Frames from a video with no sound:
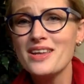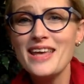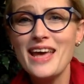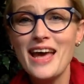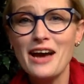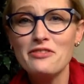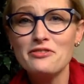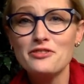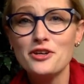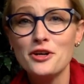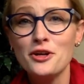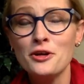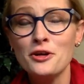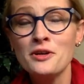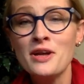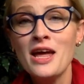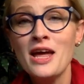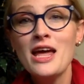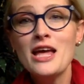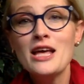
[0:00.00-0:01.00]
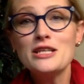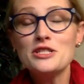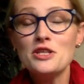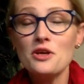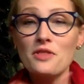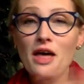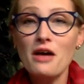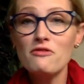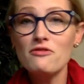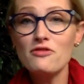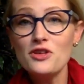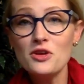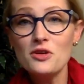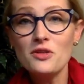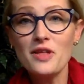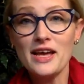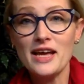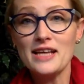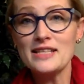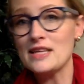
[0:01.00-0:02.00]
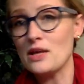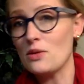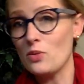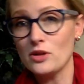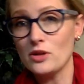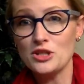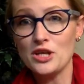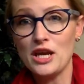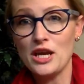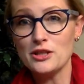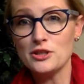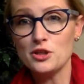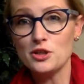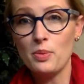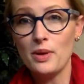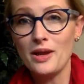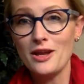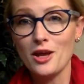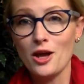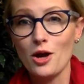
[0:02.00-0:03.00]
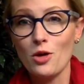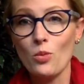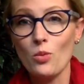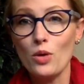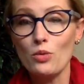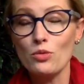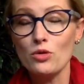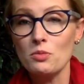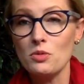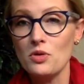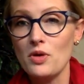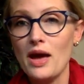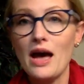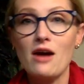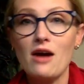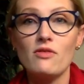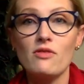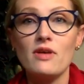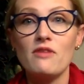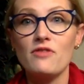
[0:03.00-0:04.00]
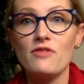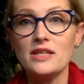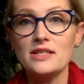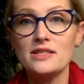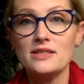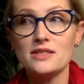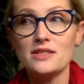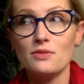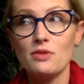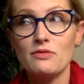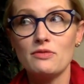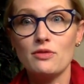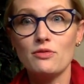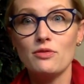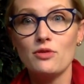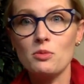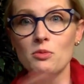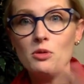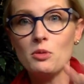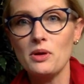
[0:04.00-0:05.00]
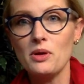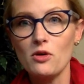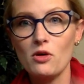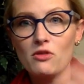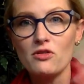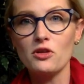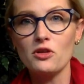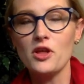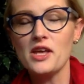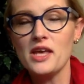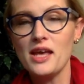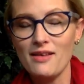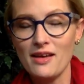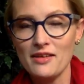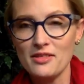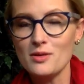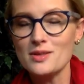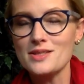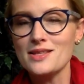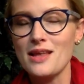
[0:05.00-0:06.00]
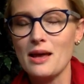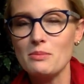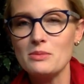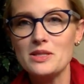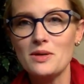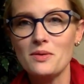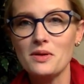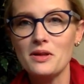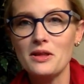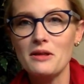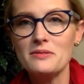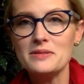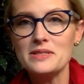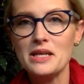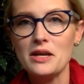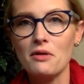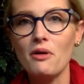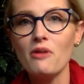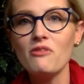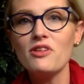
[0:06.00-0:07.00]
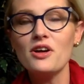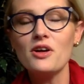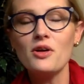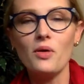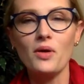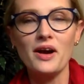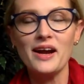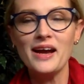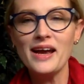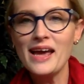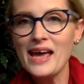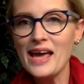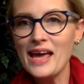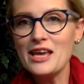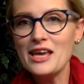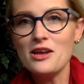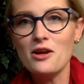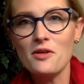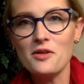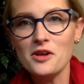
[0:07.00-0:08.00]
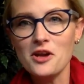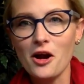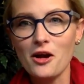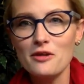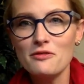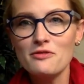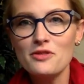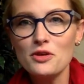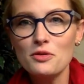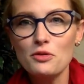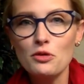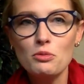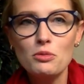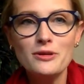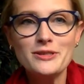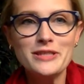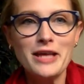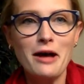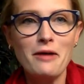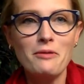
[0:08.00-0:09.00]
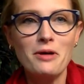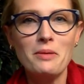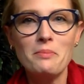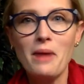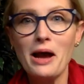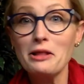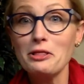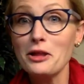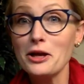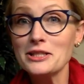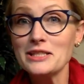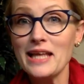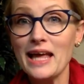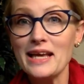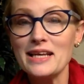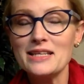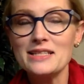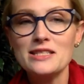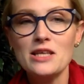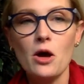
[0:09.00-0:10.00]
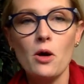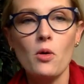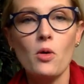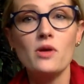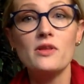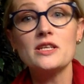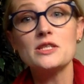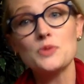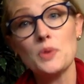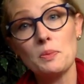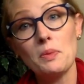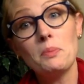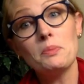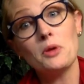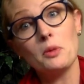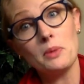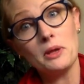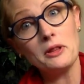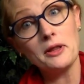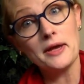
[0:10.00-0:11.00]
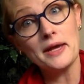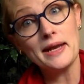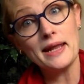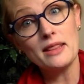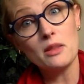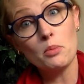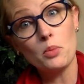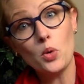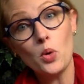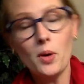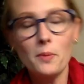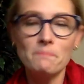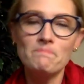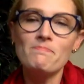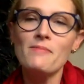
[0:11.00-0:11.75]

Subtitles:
the afternoon. So that view, like I said, will change depending on what room you have. If it's a river room, you'll be overlooking like those limestone cliffs in a river, or, in garden view room, you saw what mine looked like. So, or the swim up, you'll be looking at the pool.